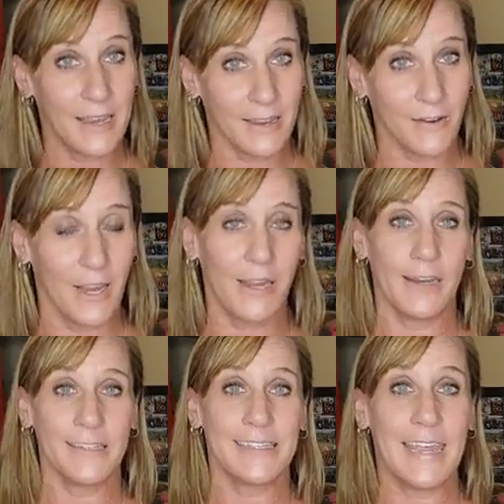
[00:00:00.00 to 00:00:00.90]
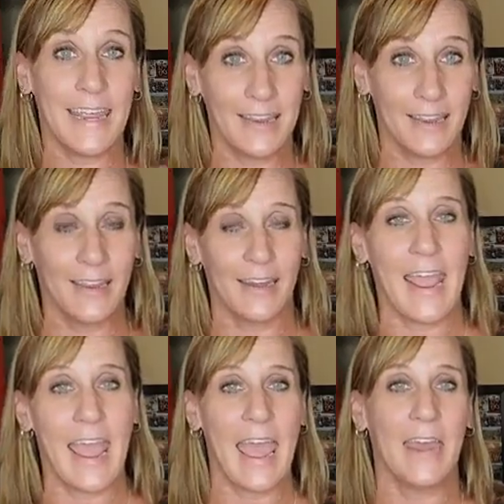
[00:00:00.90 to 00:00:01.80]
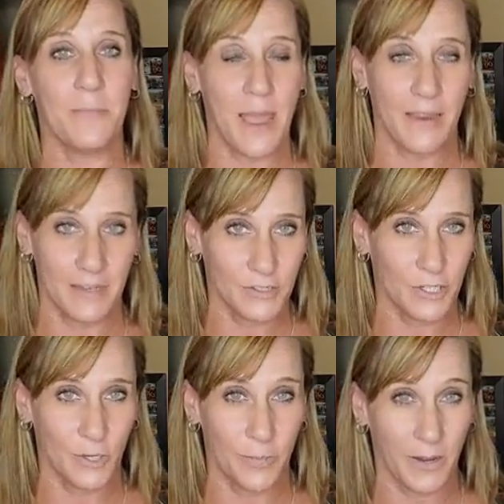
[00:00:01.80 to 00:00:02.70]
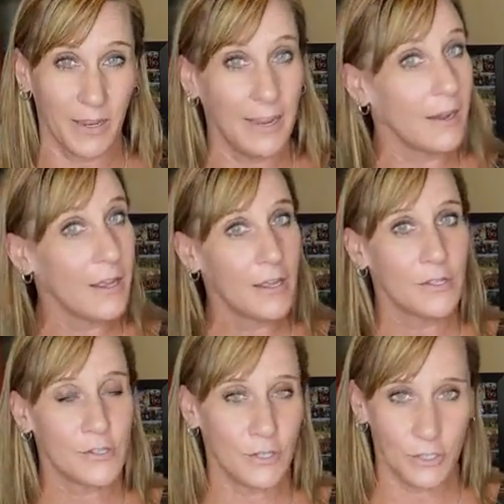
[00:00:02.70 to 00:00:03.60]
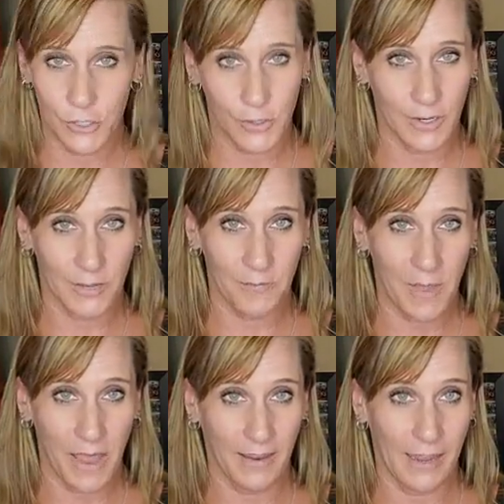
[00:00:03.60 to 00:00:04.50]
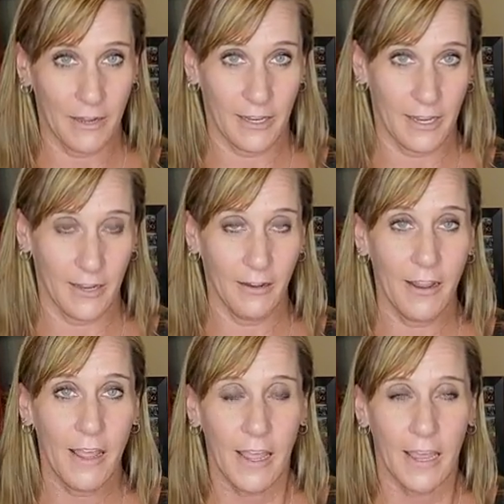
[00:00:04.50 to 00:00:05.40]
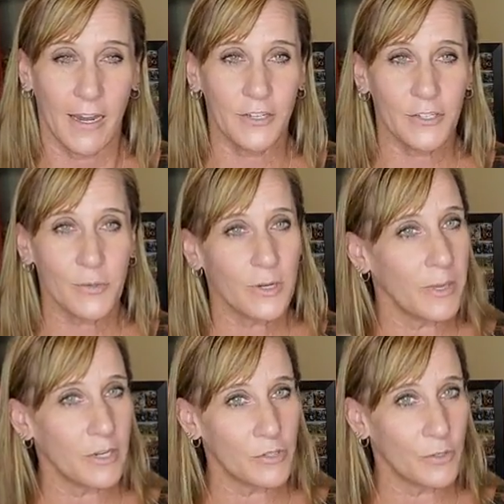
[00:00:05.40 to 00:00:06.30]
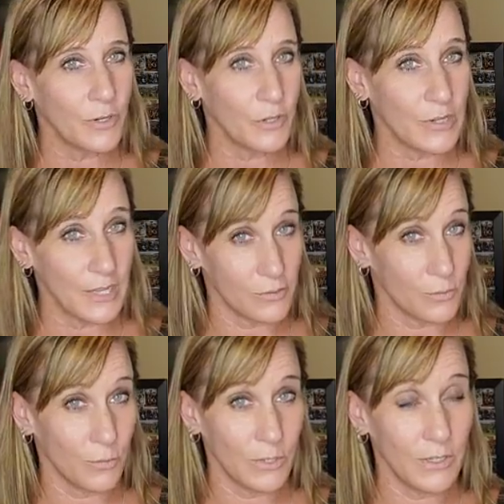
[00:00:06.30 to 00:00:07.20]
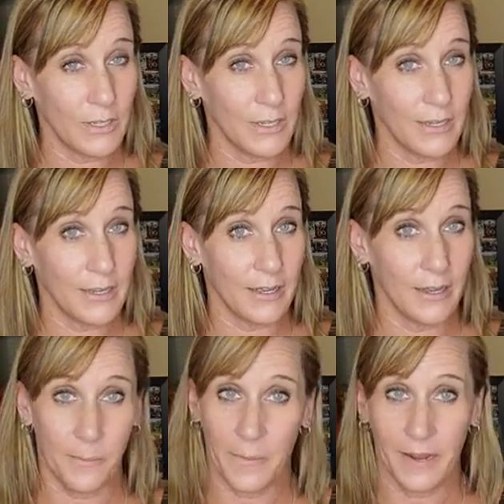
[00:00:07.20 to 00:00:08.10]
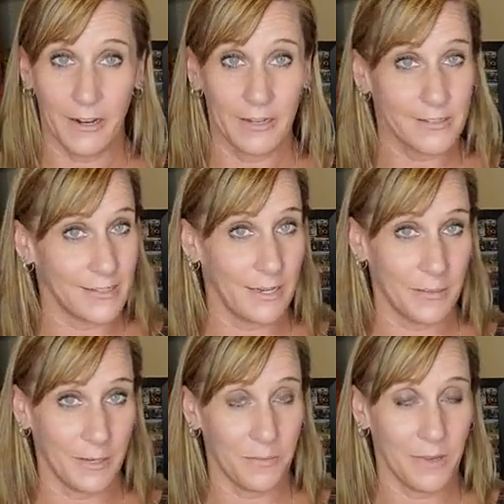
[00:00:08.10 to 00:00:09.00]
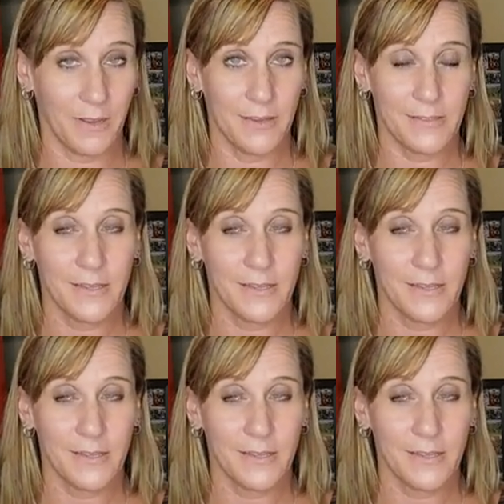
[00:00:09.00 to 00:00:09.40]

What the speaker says: right? And take and add back into your bucket so that you can give back out again. And I just want to make sure that that's really an apparent statement, because